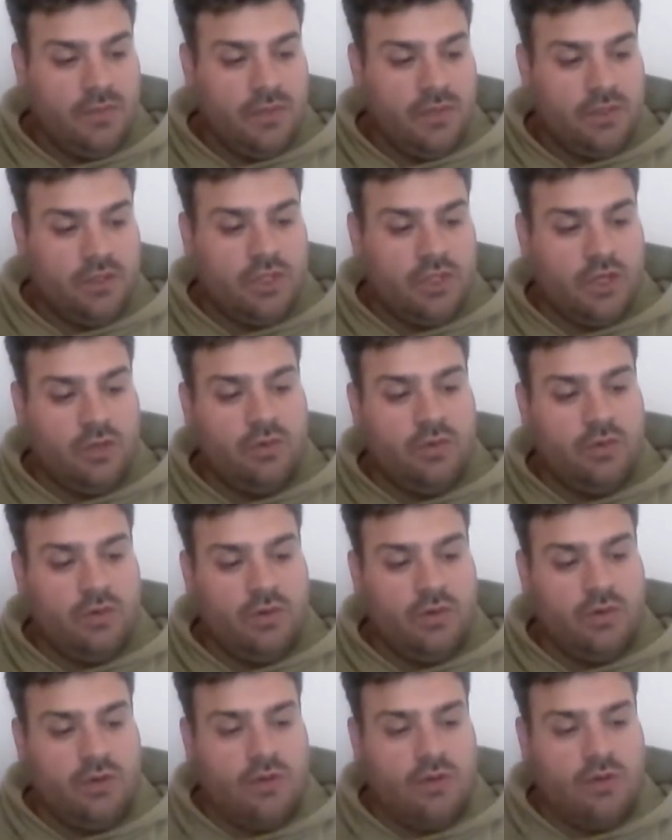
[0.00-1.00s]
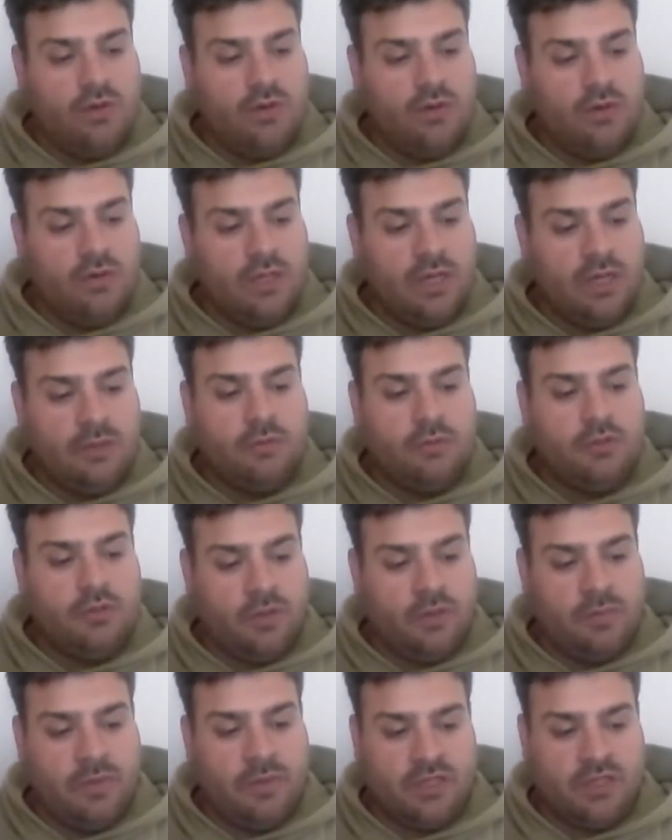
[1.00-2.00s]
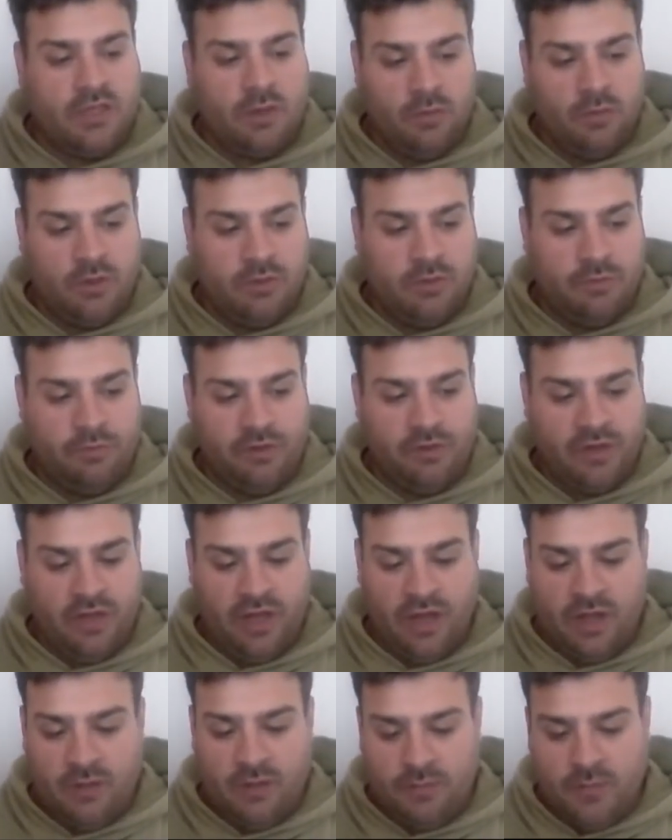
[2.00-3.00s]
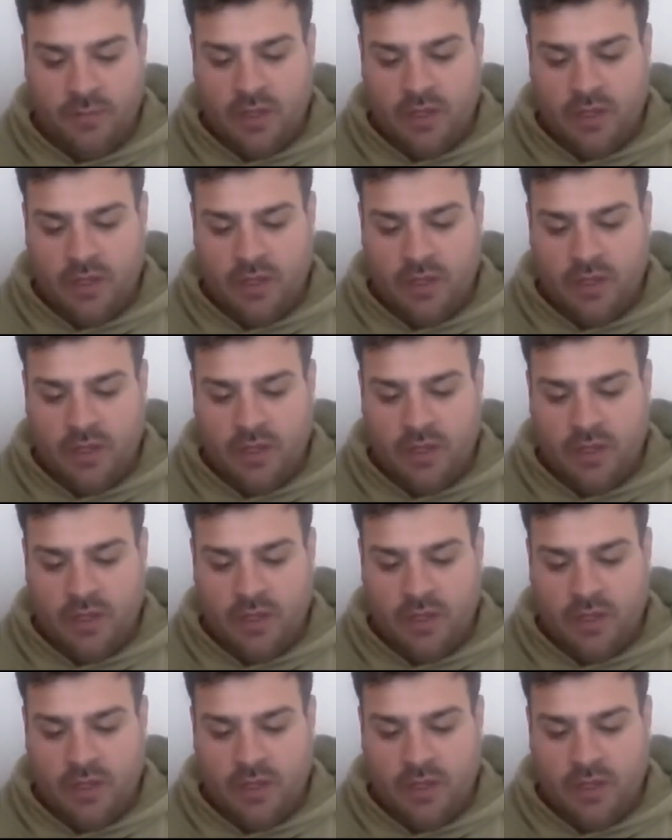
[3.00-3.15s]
So a couple of topics I want to bring up.